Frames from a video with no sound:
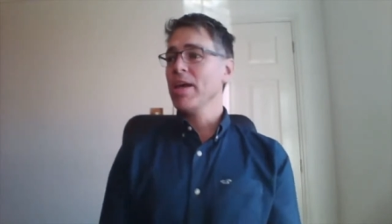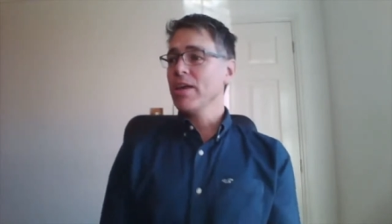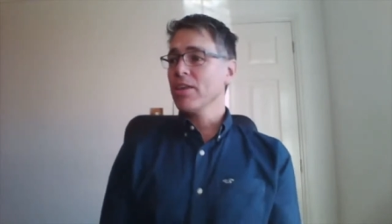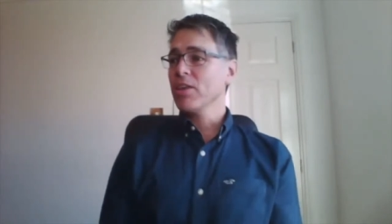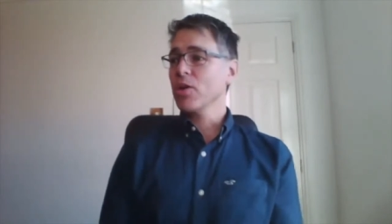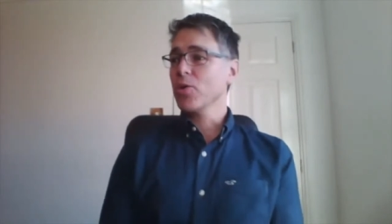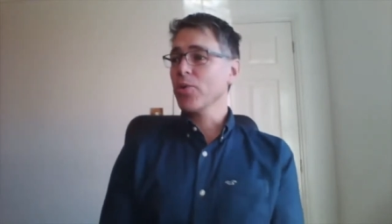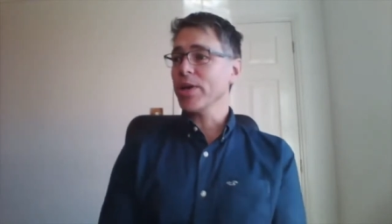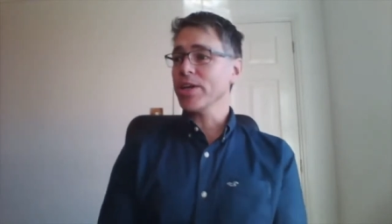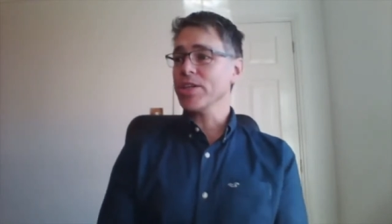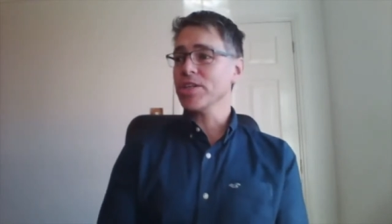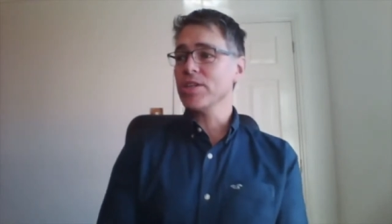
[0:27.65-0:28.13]

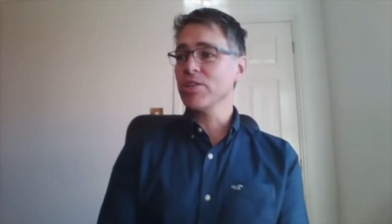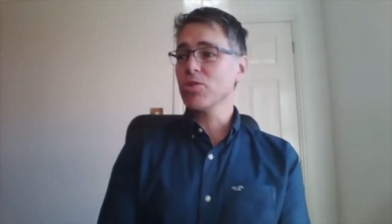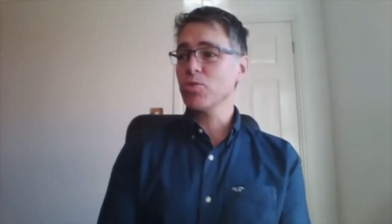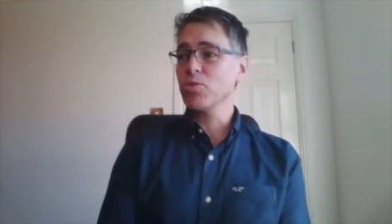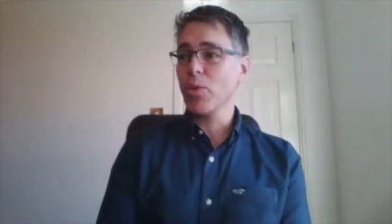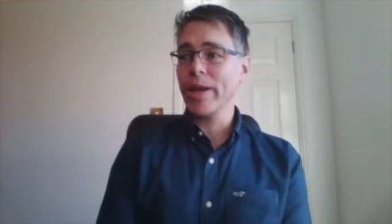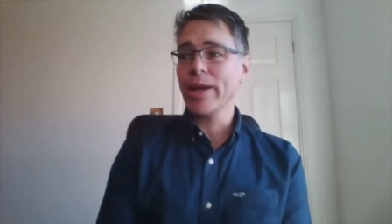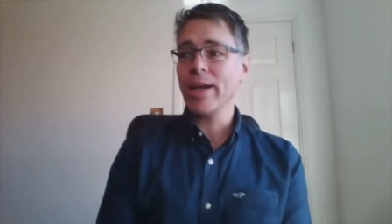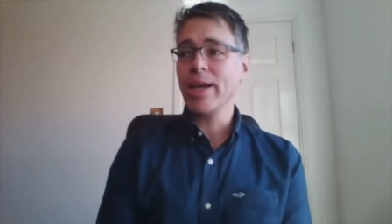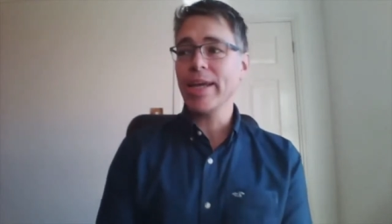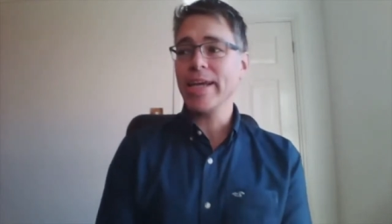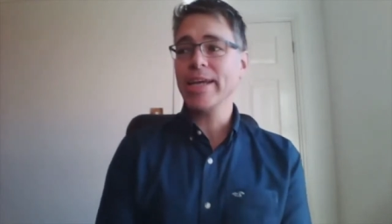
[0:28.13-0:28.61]
The question is,
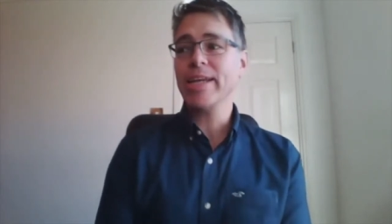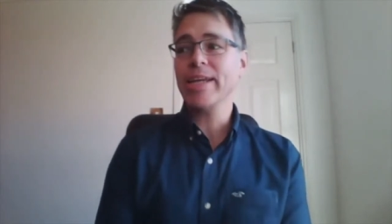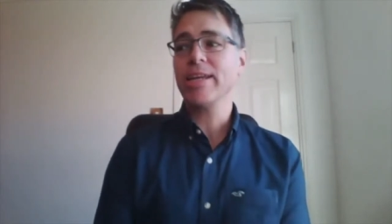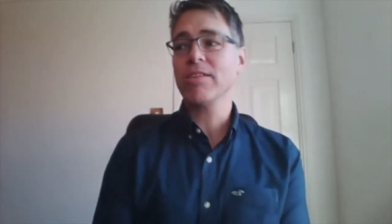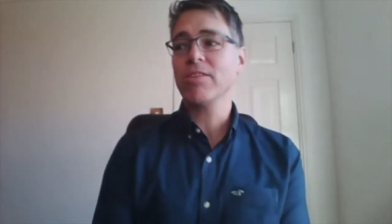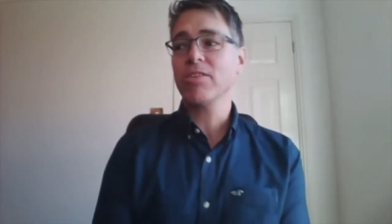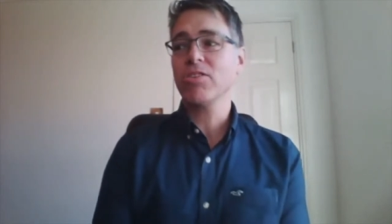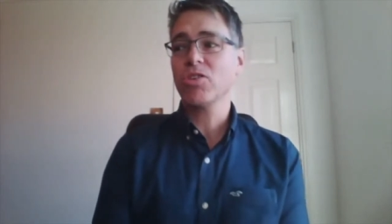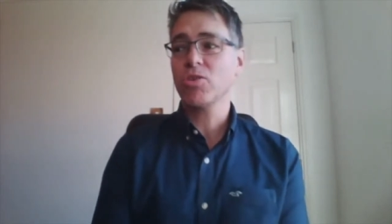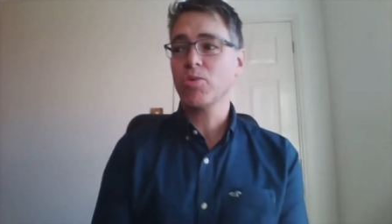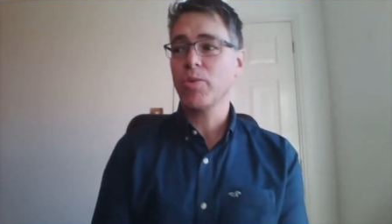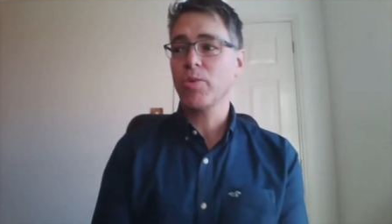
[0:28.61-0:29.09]
when leading
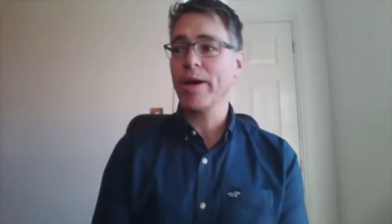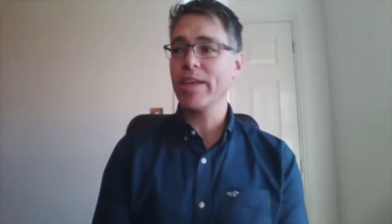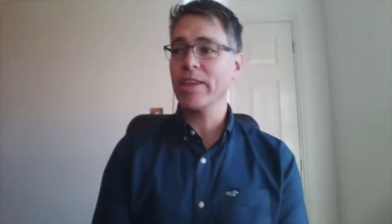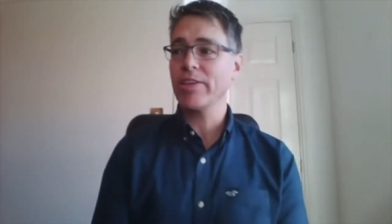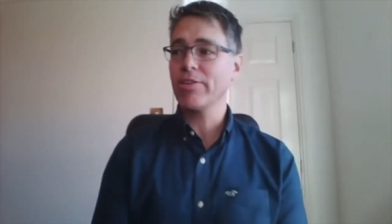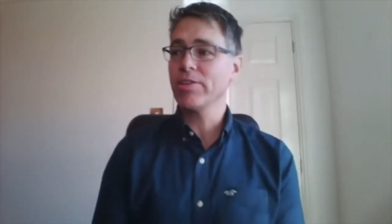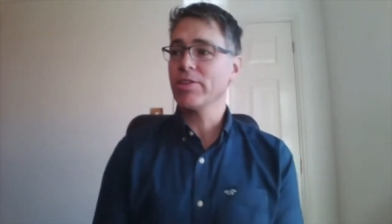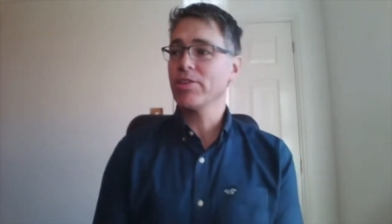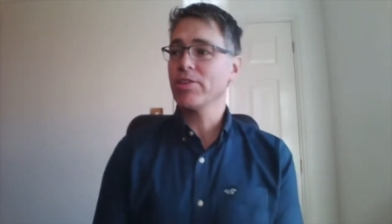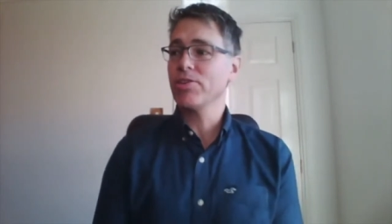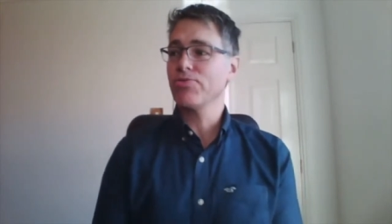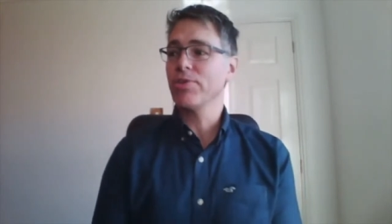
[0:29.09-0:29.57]
the sway,
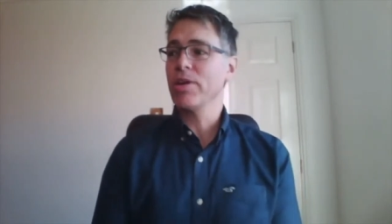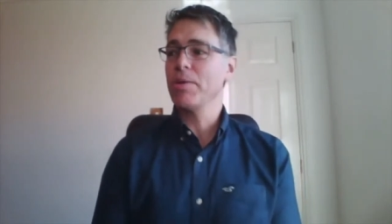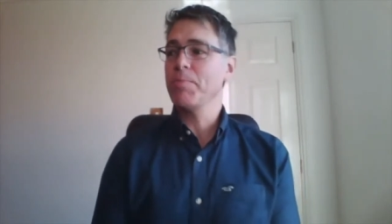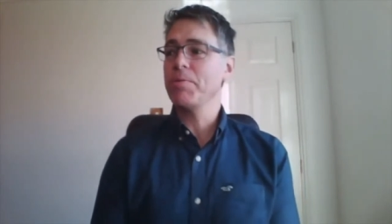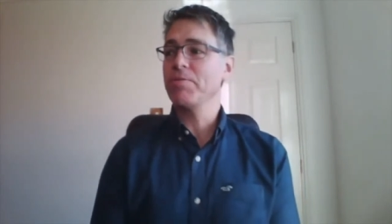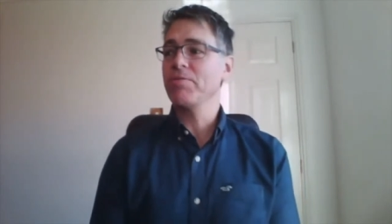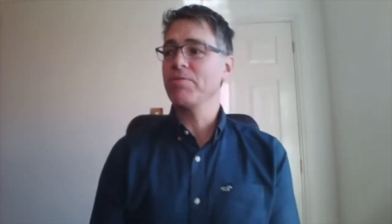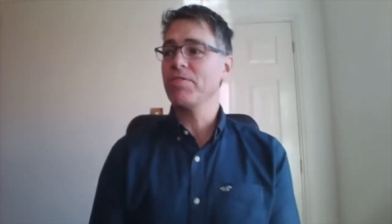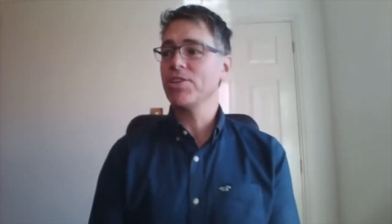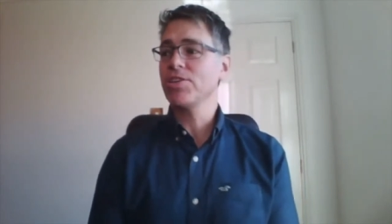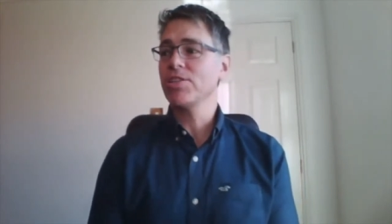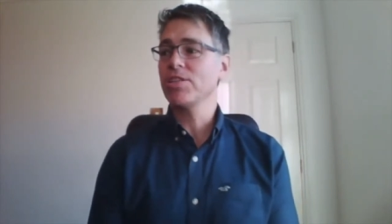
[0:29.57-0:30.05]
there are three
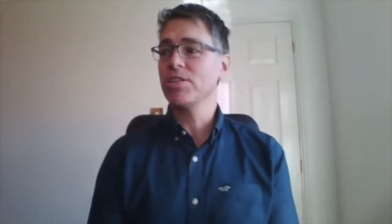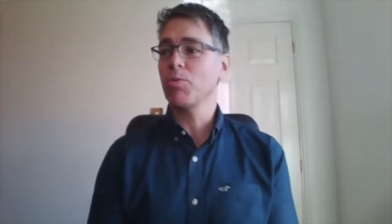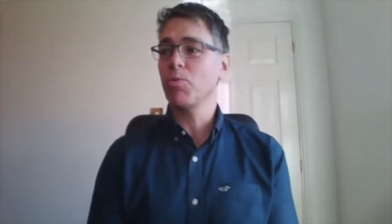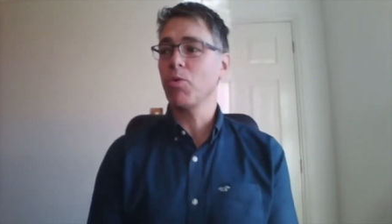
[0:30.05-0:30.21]
positions